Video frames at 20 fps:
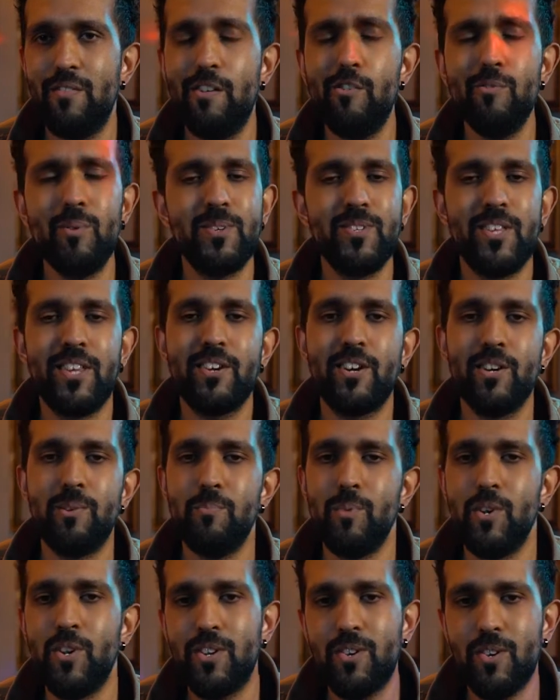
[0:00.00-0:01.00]
Everyone's in a good
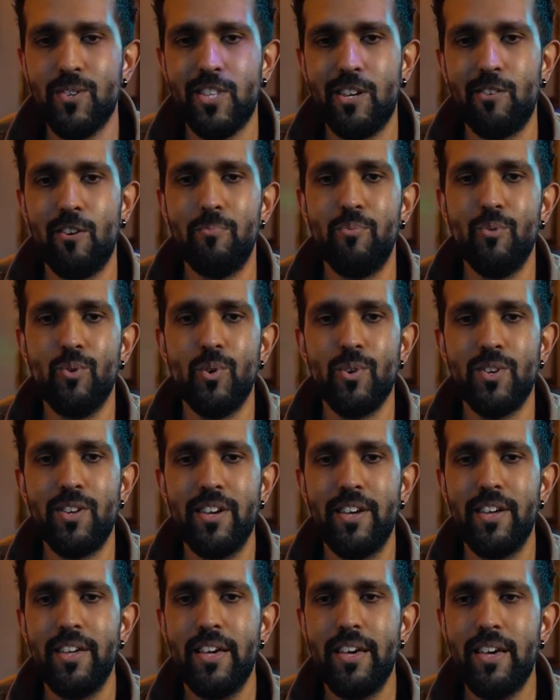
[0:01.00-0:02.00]
mood because they're abroad.
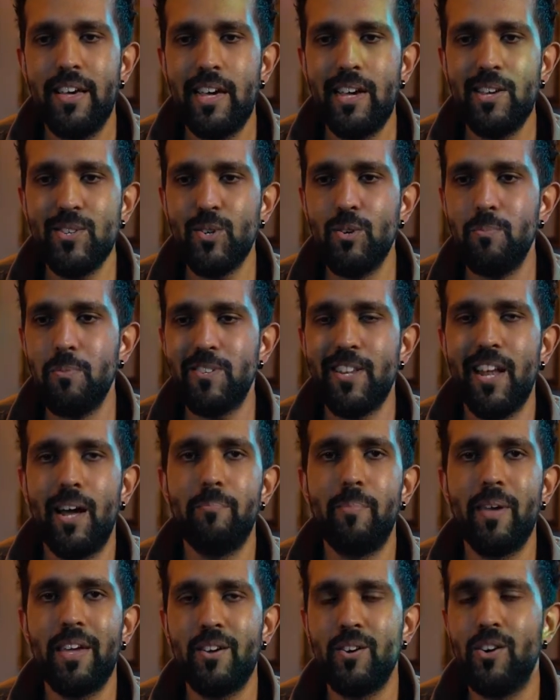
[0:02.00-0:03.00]
It's almost like
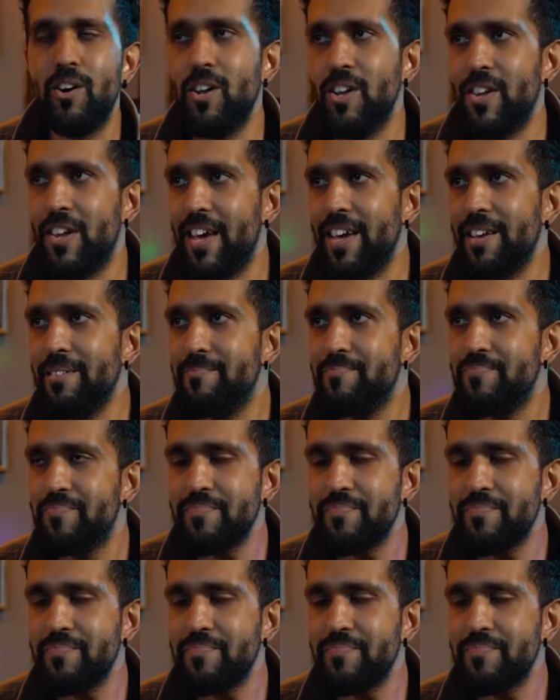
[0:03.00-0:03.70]
being on holiday.